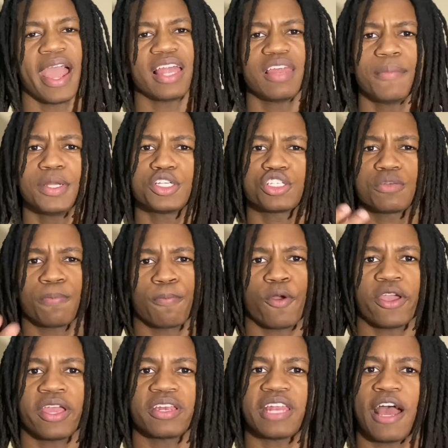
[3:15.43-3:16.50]
And let me just
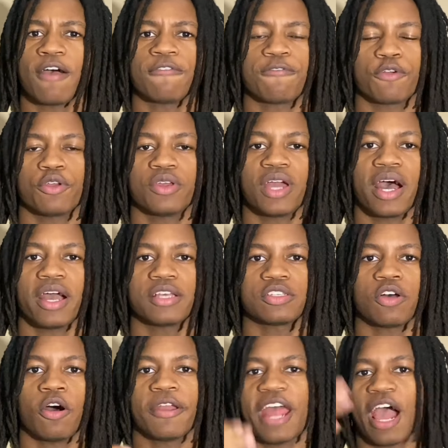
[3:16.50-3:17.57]
break it down for you guys
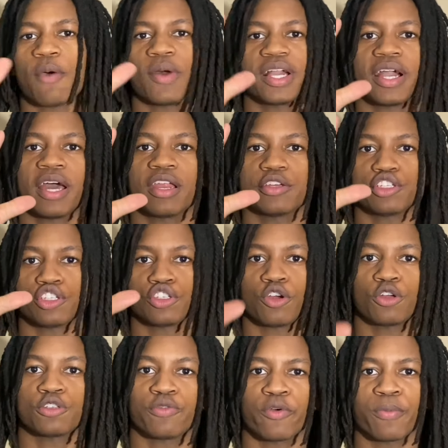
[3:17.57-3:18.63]
on how I kind of
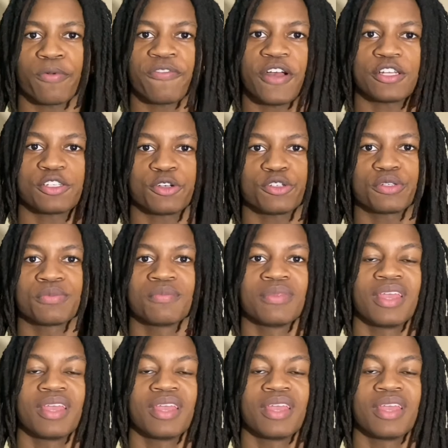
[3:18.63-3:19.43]
search for professors.